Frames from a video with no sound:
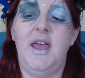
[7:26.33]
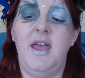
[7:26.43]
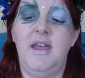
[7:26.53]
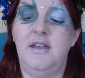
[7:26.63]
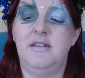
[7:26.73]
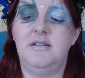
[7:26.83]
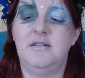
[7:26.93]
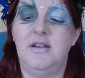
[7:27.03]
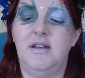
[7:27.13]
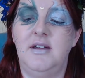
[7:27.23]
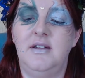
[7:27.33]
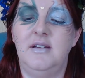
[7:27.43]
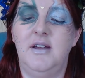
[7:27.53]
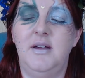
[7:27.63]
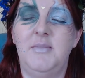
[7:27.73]
And
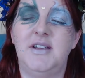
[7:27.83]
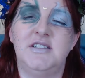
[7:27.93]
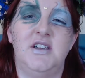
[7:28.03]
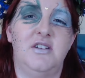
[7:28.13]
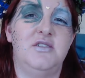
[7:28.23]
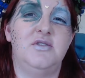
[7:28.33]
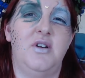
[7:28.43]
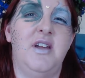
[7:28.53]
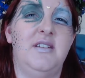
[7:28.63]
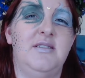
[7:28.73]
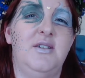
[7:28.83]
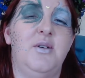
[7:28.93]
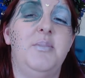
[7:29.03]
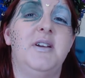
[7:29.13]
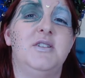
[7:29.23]
I'm actually going to try and, you
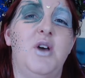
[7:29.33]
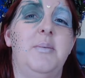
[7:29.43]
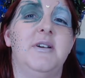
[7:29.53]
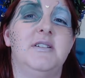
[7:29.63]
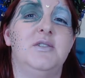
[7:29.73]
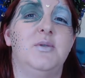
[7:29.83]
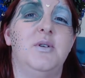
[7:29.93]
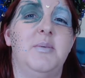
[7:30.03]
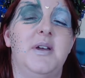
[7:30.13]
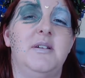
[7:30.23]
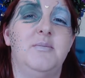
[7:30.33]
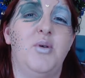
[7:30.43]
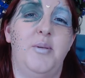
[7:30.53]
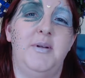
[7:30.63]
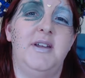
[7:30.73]
know, pick a topic to talk about
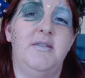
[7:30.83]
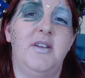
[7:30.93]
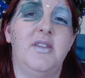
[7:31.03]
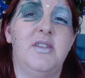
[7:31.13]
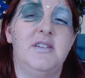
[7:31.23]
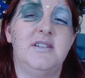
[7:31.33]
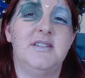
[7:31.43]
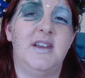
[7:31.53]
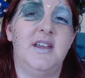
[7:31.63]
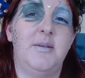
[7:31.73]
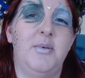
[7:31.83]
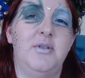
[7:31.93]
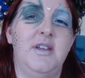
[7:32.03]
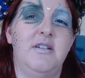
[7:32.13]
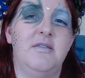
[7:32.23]
properly rather than just getting up on
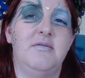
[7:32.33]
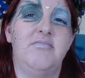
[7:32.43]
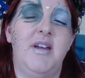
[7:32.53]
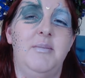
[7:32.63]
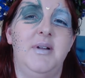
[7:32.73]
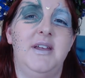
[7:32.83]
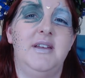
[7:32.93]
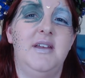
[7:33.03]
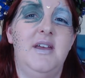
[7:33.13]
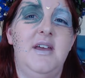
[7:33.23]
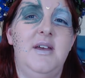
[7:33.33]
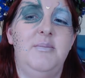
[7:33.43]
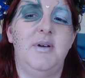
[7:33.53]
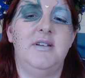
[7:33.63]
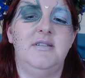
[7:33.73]
here rambling.
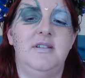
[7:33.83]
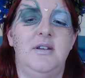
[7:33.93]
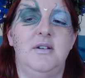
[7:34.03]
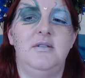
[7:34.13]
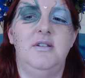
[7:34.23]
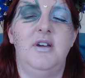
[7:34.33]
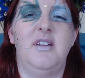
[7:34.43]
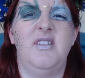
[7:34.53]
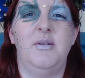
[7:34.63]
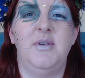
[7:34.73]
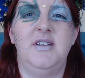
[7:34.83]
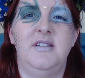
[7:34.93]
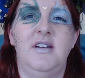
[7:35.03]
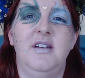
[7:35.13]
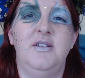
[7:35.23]
But, you know, you guys know me,
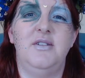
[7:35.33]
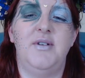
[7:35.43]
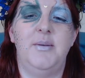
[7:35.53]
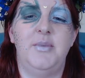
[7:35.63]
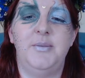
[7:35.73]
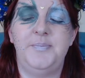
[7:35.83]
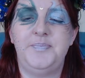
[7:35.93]
I do the ramble.